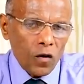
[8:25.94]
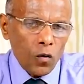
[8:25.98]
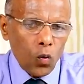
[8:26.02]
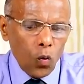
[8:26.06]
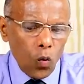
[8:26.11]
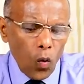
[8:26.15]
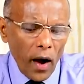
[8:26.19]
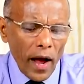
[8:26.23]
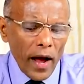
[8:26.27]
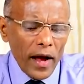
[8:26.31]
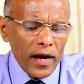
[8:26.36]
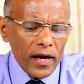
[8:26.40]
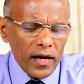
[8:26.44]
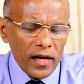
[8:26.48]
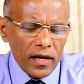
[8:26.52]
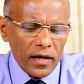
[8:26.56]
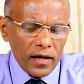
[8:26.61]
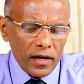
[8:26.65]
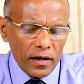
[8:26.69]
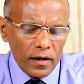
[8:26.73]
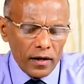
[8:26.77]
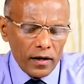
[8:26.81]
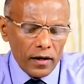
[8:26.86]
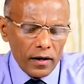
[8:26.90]
Why
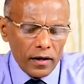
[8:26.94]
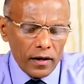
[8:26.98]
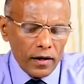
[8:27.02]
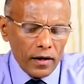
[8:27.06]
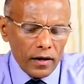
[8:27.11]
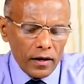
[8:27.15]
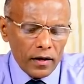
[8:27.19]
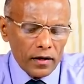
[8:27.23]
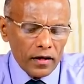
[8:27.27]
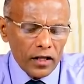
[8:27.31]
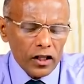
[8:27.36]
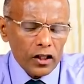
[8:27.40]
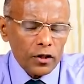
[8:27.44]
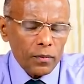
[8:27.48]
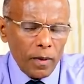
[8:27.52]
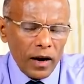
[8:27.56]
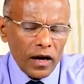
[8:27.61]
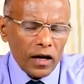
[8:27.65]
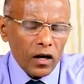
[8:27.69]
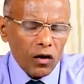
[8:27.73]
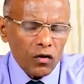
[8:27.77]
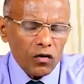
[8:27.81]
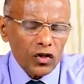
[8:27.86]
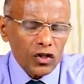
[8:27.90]
this
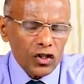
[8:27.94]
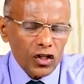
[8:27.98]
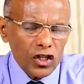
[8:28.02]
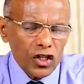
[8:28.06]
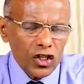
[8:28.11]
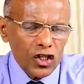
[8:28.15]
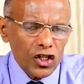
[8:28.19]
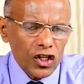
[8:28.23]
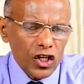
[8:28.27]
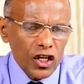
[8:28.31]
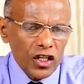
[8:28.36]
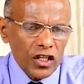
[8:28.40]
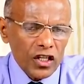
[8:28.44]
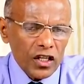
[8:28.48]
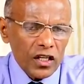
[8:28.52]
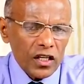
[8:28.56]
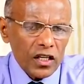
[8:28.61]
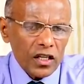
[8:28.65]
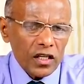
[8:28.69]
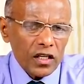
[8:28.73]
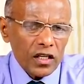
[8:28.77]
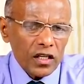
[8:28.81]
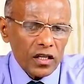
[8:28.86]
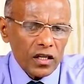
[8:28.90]
matter was
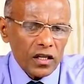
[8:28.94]
initiated?